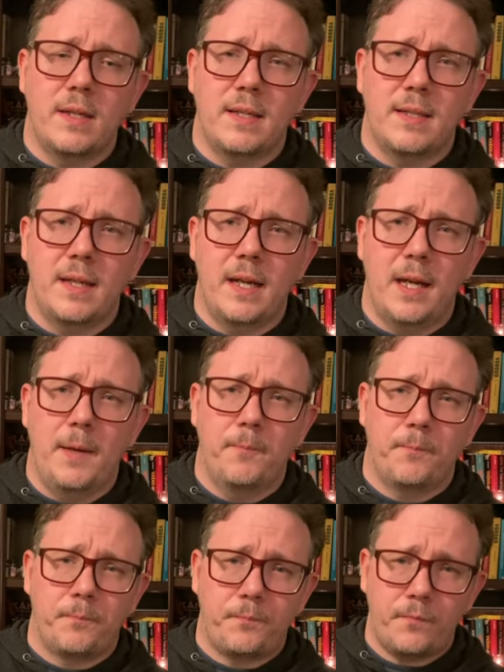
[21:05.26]
to see
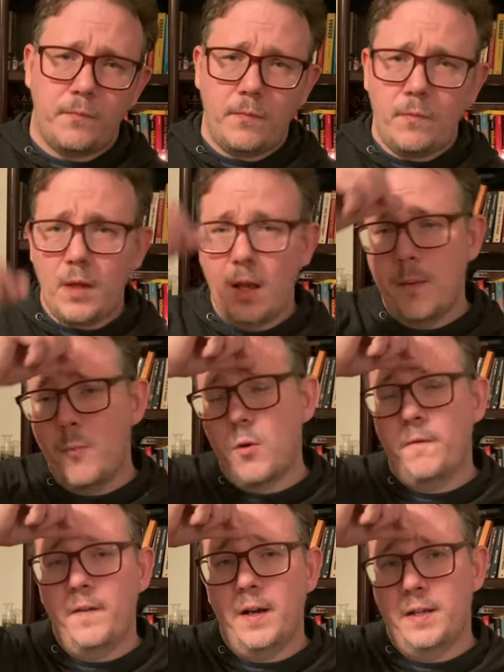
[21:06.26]
uh, more
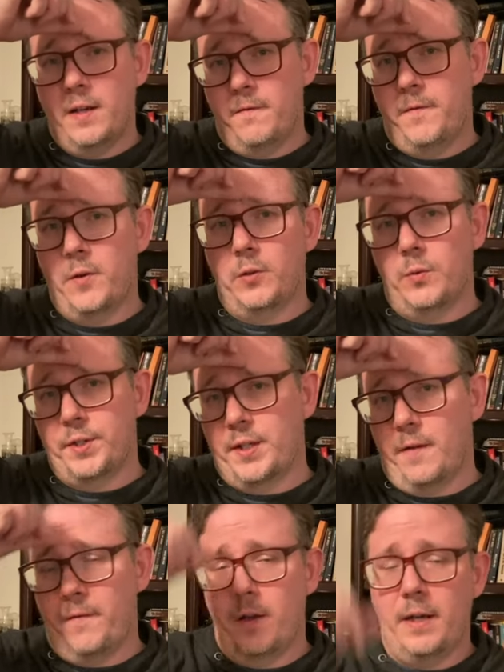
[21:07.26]
fairy tale folklore
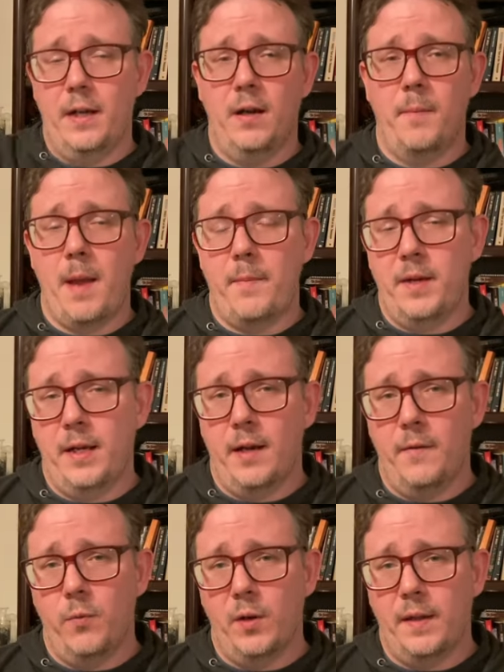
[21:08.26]
stuff on here, I'm happy to
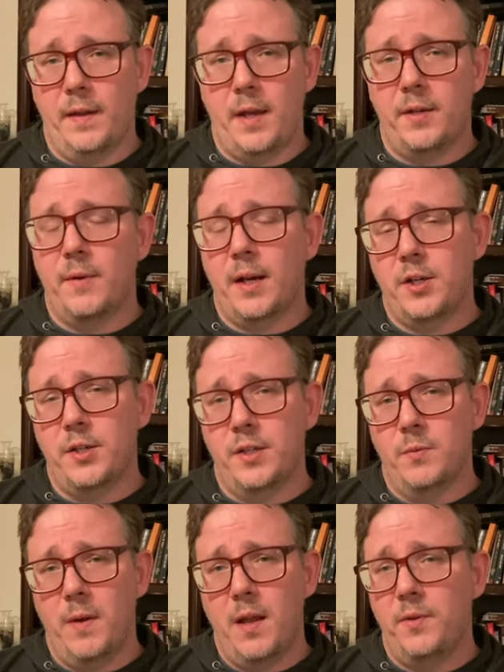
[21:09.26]
kind of work in that direction
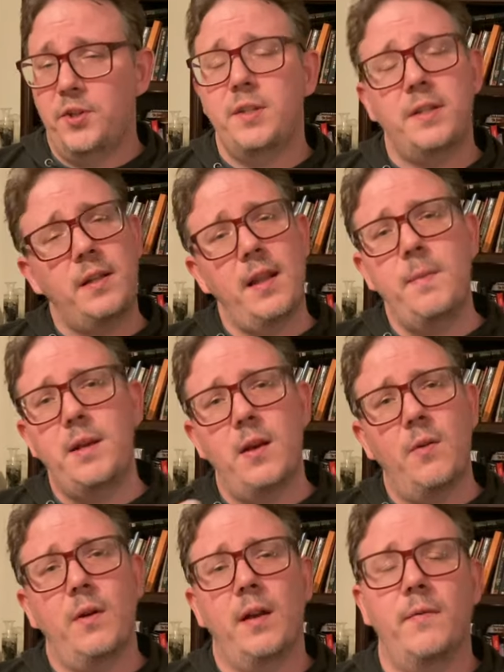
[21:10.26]
as well. Just let me
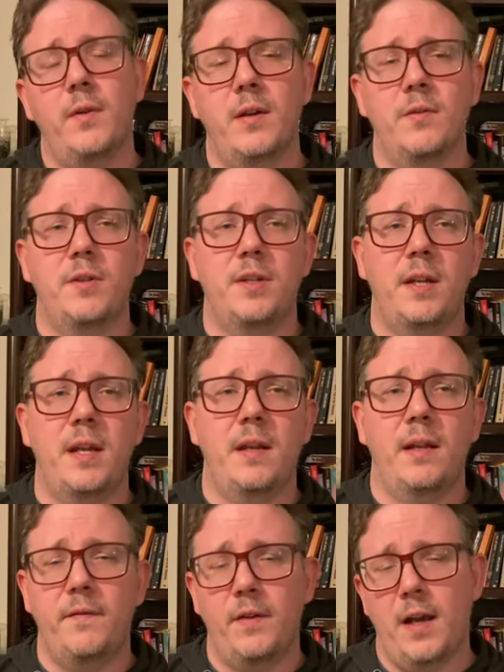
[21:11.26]
know kind of what you're interested
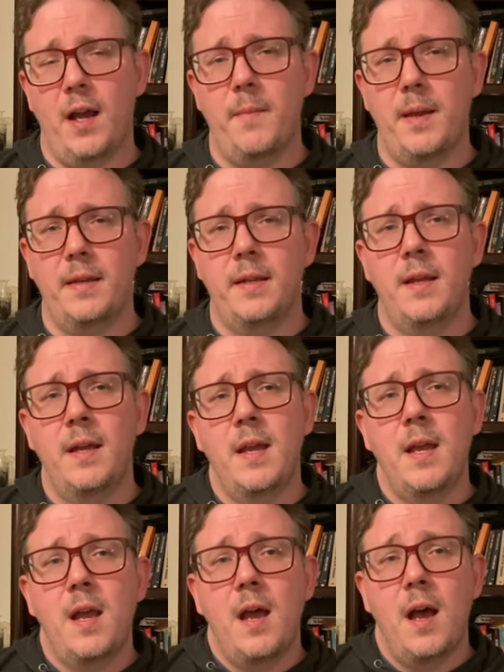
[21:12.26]
in. Leave a comment.
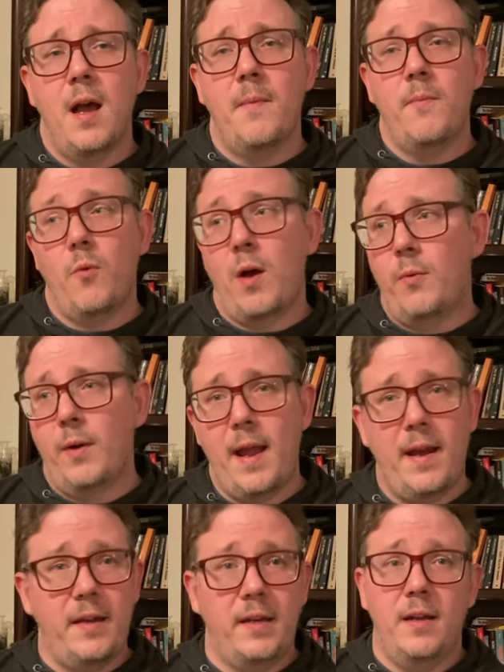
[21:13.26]
Um, while we're
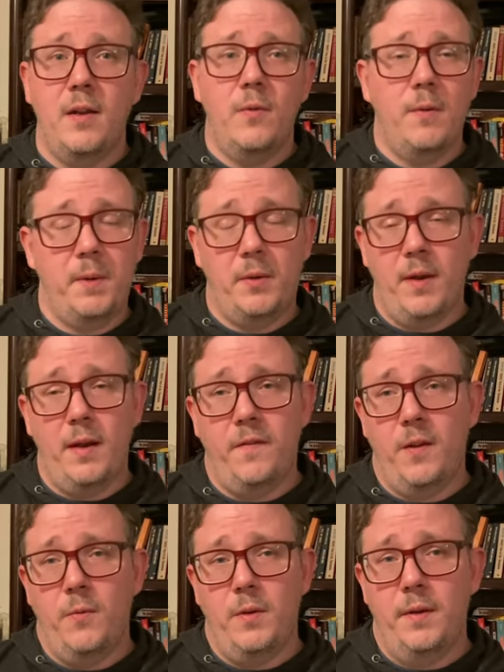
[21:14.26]
at it, you know, it would be great
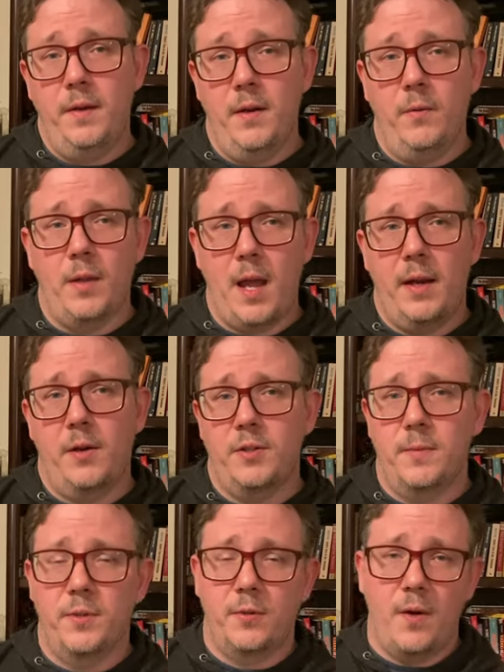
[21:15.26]
if you would, you know, like or
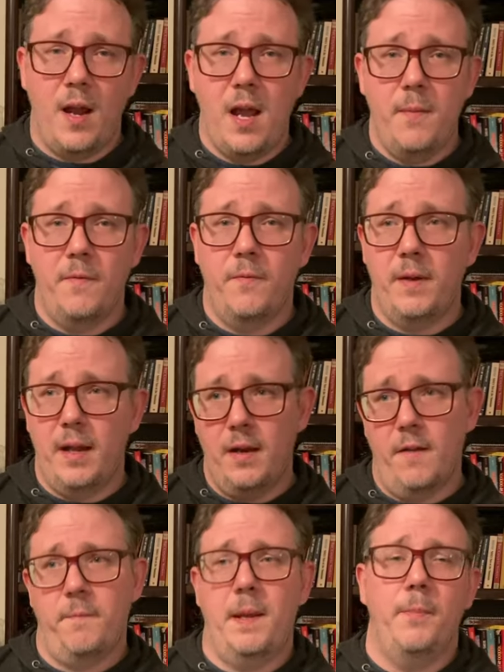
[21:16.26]
subscribe. If we get
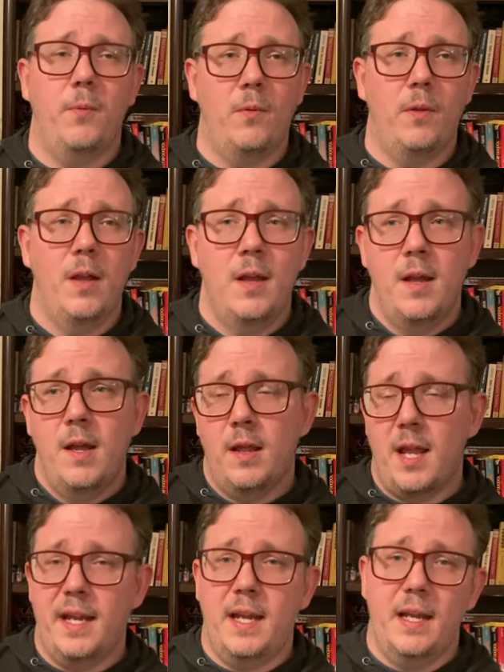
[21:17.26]
enough people
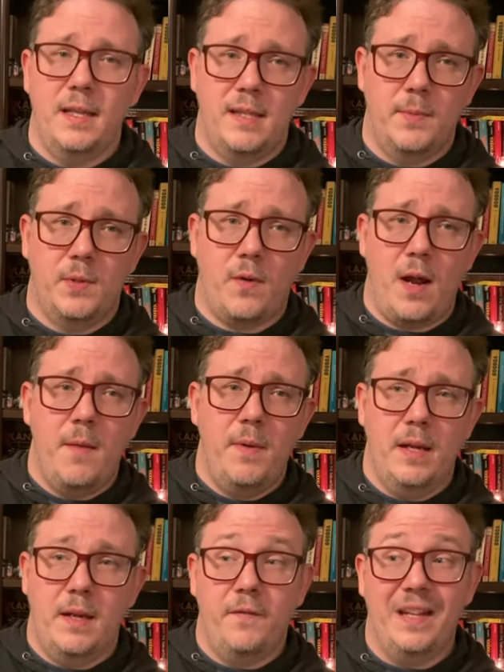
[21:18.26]
liking and subscribing,
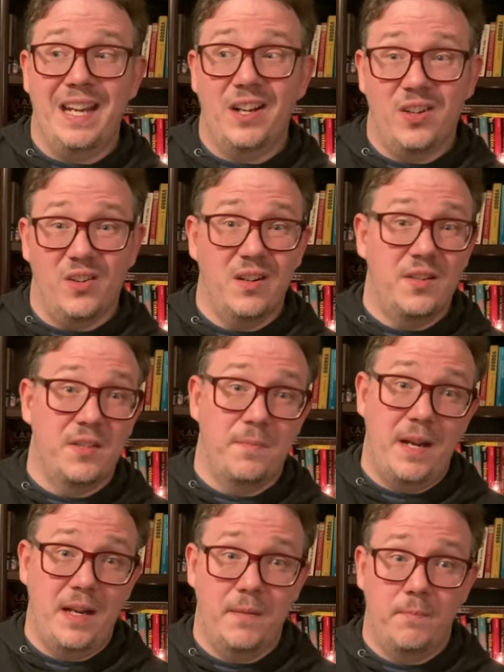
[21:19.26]
it definitely encourages
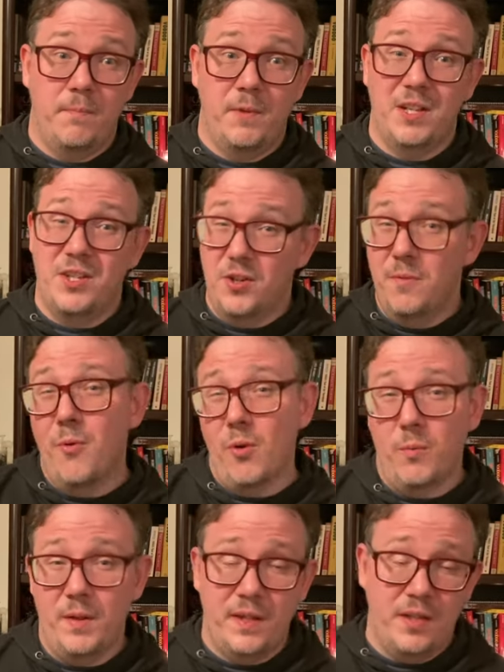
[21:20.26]
me to, to do more
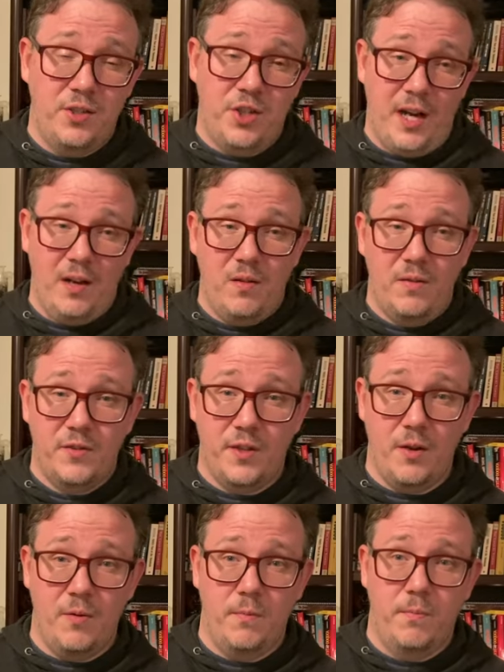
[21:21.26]
with this channel.
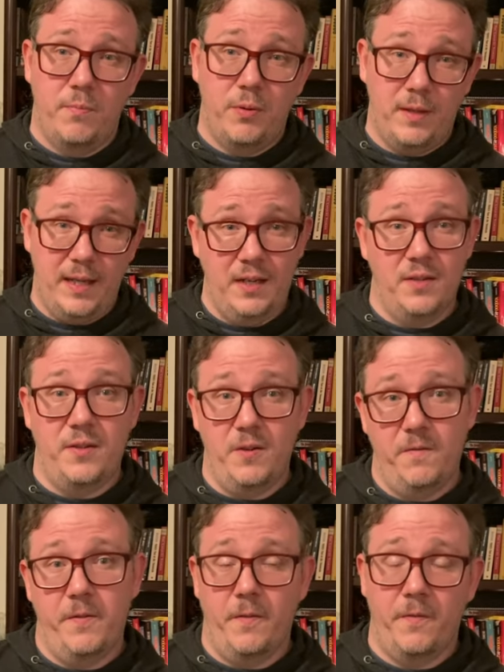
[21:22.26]
So please
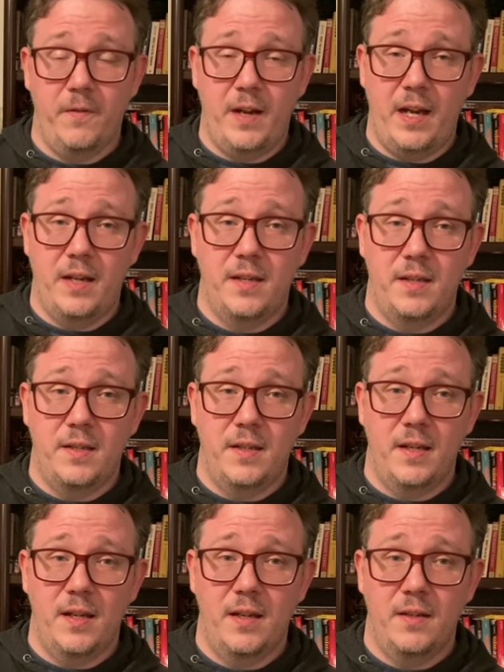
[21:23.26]
do feel free to,
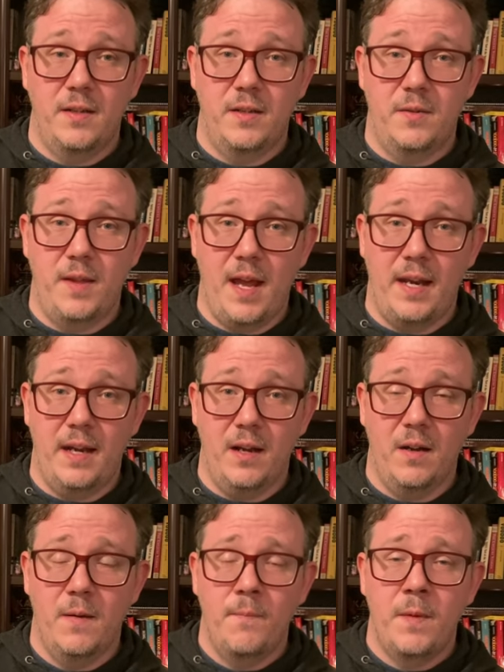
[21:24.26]
to, to do that here.